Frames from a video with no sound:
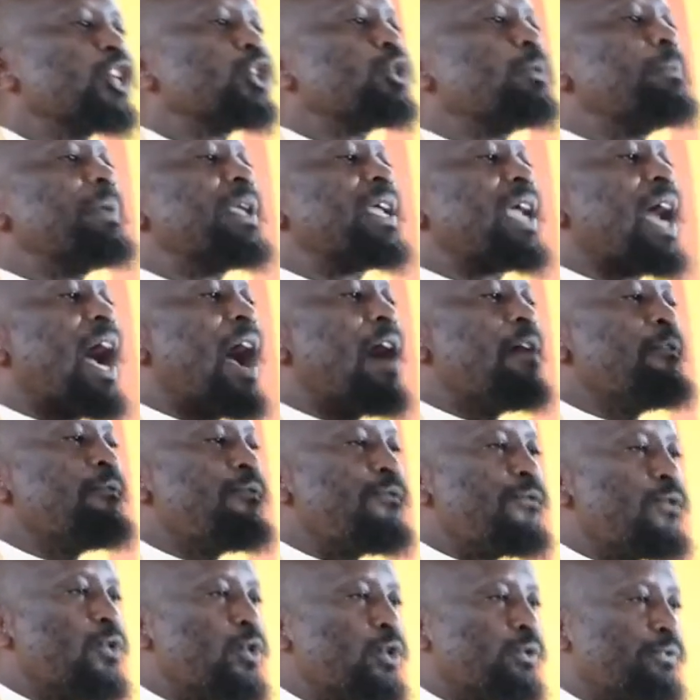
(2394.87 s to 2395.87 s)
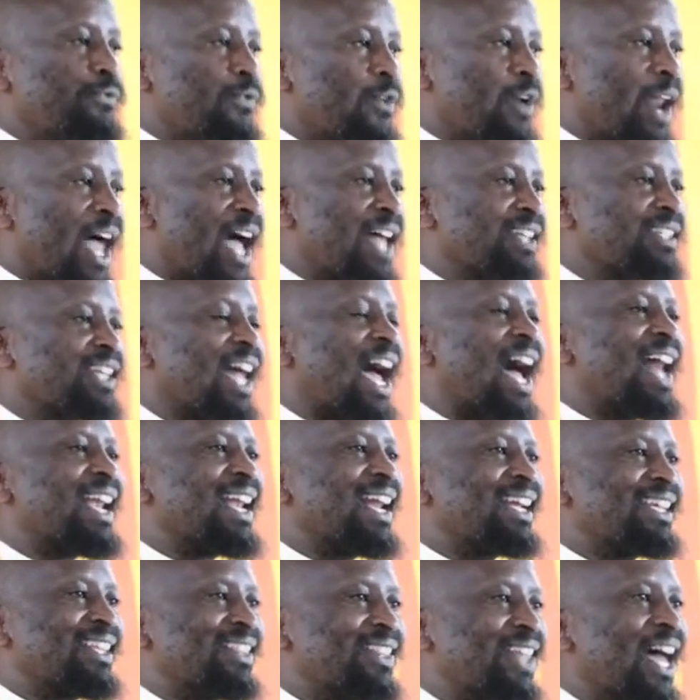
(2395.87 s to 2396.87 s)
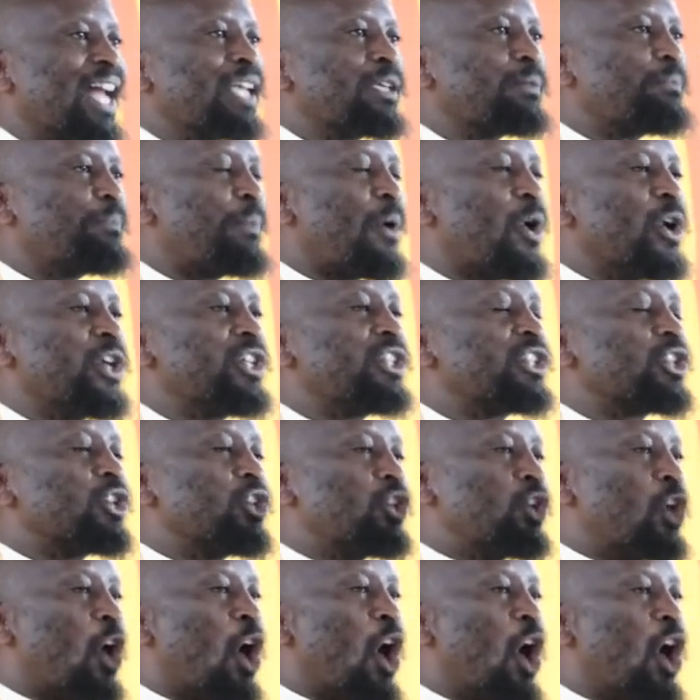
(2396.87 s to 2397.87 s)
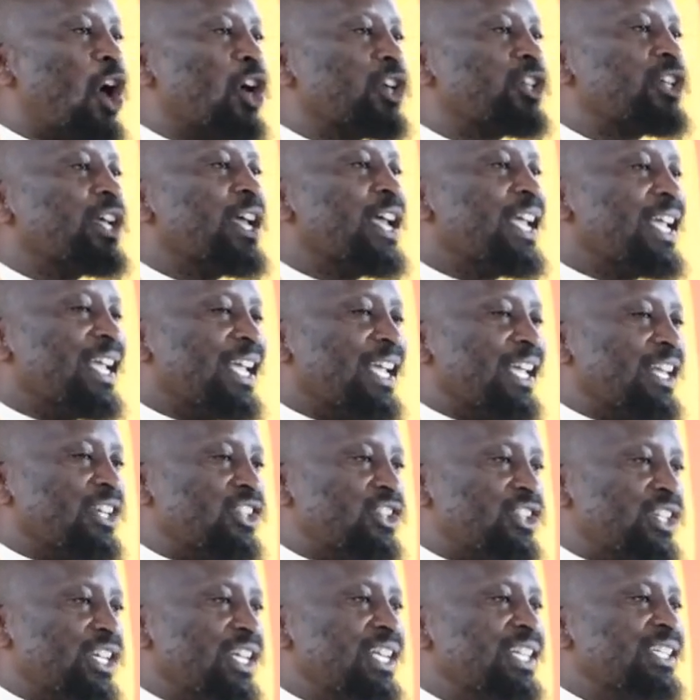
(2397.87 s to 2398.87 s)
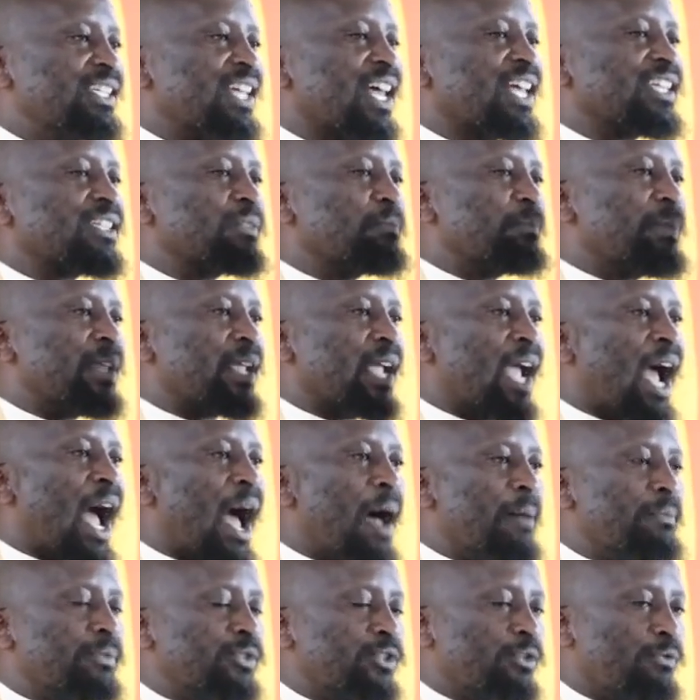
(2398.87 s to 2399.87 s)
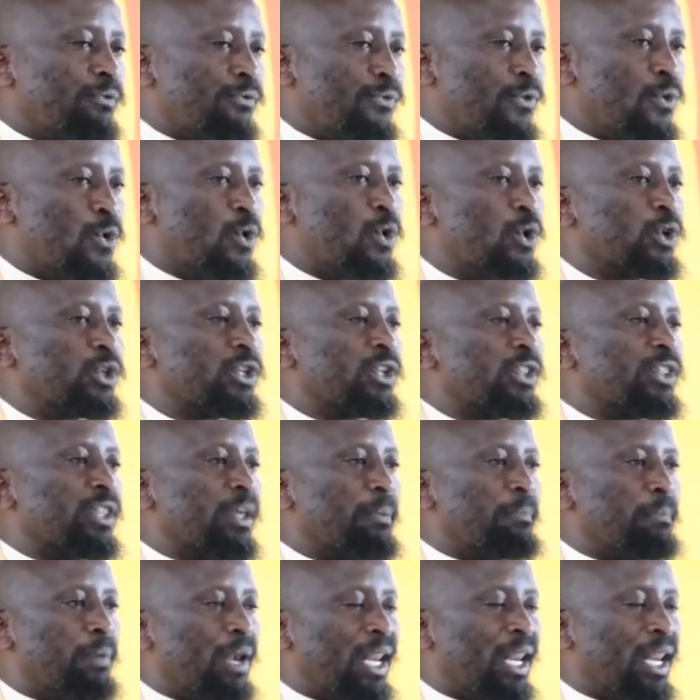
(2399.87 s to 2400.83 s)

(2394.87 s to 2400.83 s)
to become food for us, and at that point, God in Jesus becomes food, the